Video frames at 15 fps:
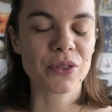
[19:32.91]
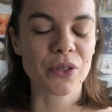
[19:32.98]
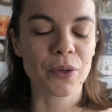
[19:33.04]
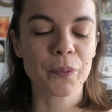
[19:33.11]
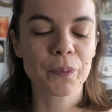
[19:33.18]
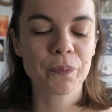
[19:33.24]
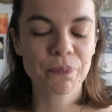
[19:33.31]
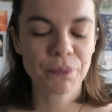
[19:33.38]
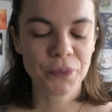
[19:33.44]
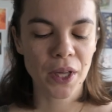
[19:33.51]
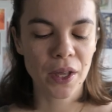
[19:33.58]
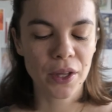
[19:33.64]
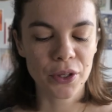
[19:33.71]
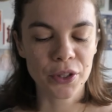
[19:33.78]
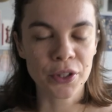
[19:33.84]
So
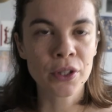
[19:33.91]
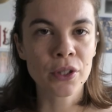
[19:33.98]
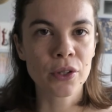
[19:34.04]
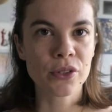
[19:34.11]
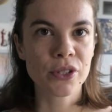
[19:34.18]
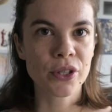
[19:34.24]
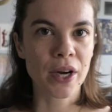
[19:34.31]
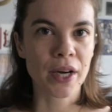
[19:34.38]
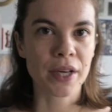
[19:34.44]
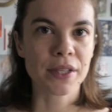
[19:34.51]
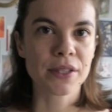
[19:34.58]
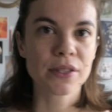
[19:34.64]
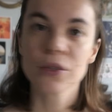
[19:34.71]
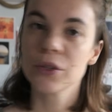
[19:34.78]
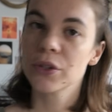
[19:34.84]
you can close your
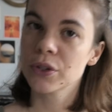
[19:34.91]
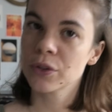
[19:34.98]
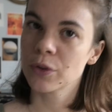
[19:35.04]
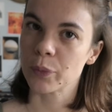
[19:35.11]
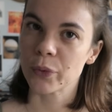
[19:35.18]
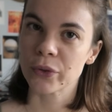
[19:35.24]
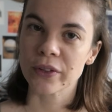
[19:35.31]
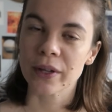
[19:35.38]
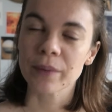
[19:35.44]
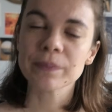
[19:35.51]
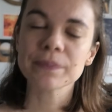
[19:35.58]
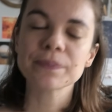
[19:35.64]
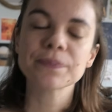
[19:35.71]
eyes or you can open them.